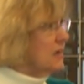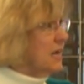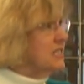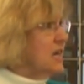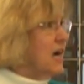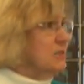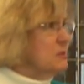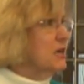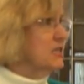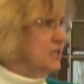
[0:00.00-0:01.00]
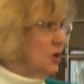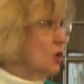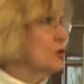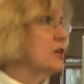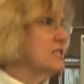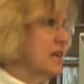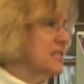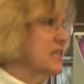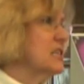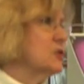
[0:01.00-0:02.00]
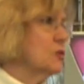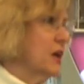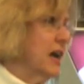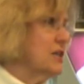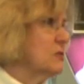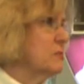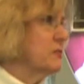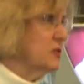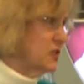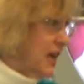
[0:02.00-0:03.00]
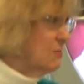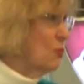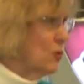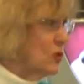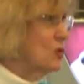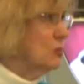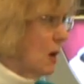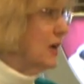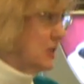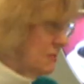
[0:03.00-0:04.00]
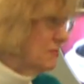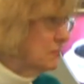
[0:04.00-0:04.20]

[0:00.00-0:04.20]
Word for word: it. does because it, includes. it says that it's okay to feel sad more than two months.